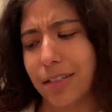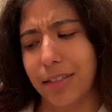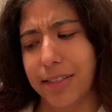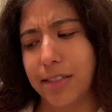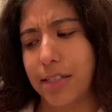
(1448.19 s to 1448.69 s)

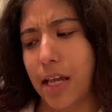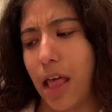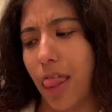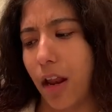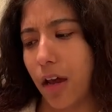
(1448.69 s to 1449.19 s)

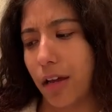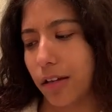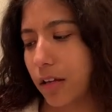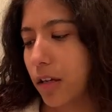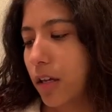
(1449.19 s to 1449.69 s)
Lissera
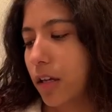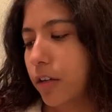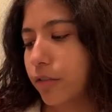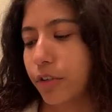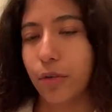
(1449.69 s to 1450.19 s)

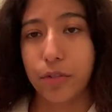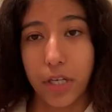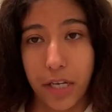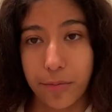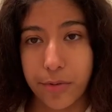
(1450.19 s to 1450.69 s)
Rose
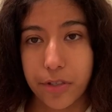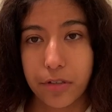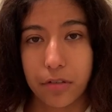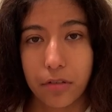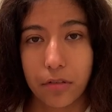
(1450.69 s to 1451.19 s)
Hips.